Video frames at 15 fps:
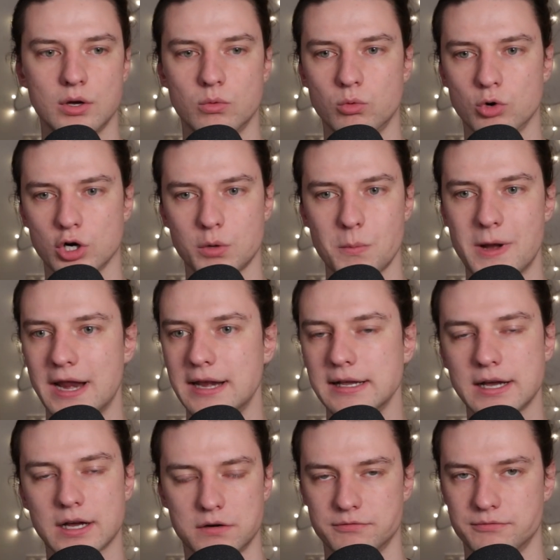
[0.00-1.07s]
Workman, any
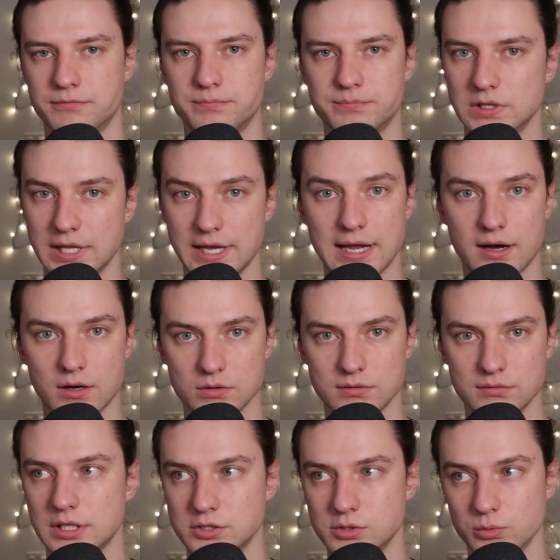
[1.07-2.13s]
kind of
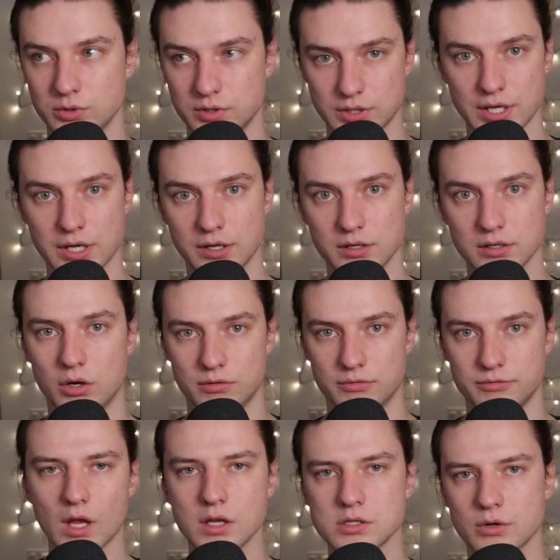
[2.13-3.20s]
layout that you would think
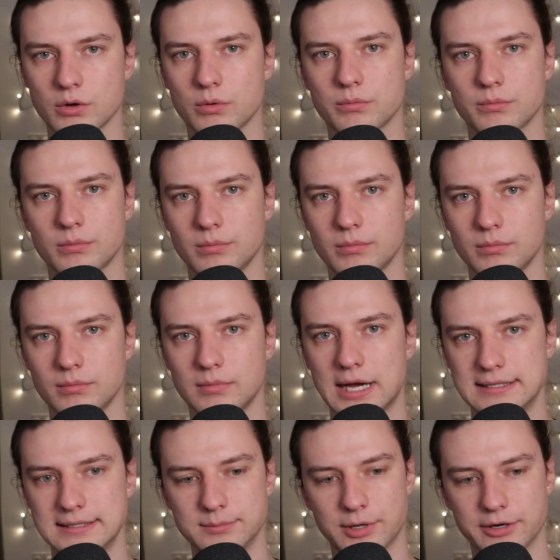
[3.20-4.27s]
of. So
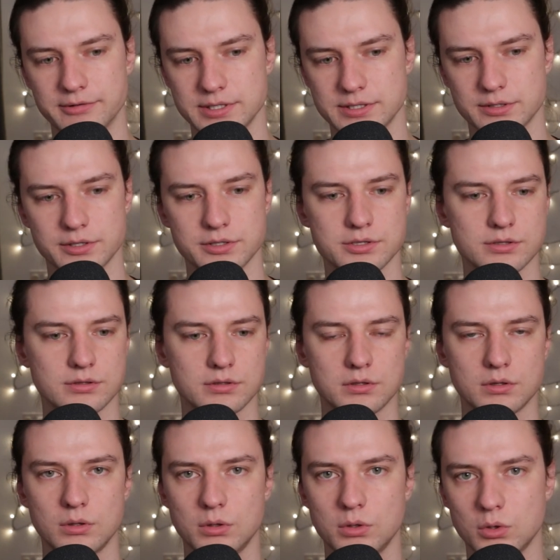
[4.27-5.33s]
I did my research.
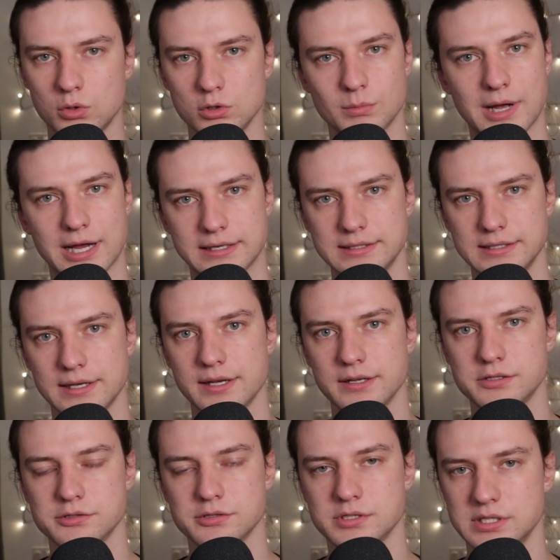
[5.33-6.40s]
Colemak
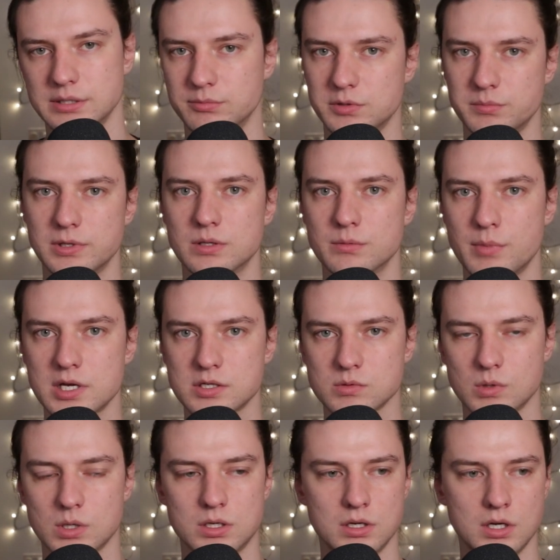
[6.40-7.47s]
DH seemed to be the best
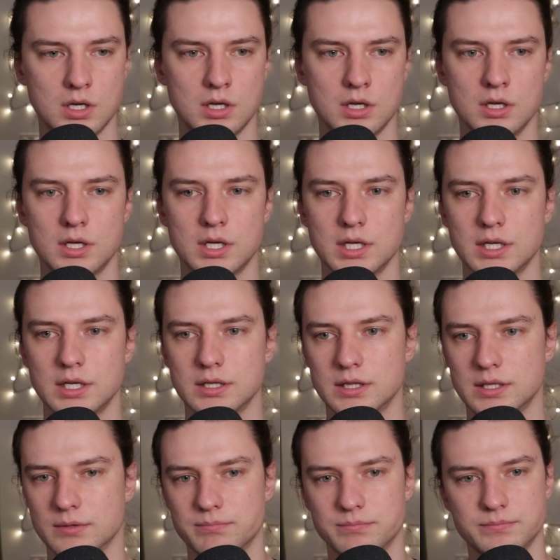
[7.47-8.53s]
one.
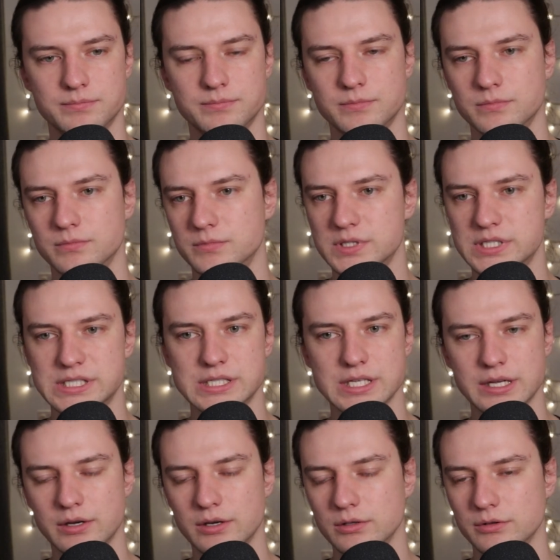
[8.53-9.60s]
The
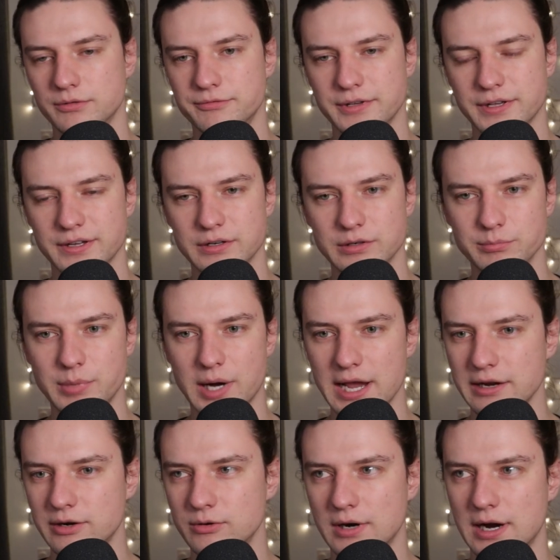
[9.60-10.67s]
single finger
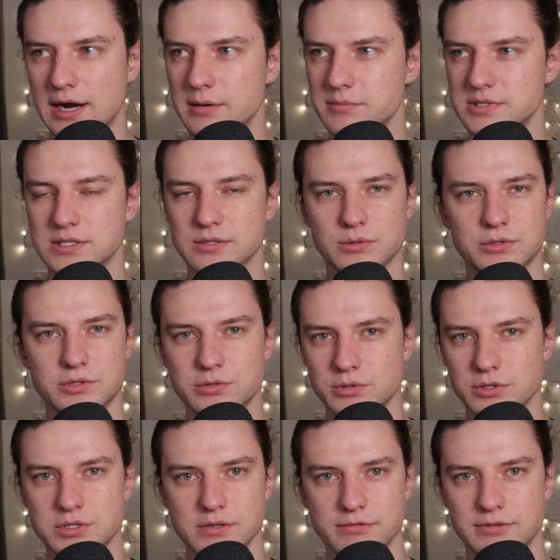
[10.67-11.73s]
bigrams and all
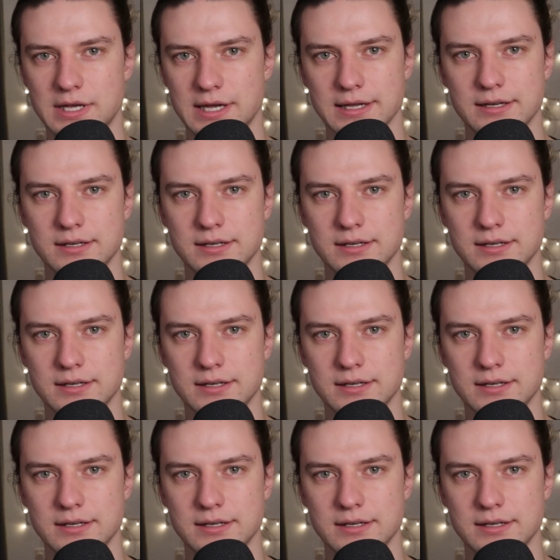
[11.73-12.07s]
sorts of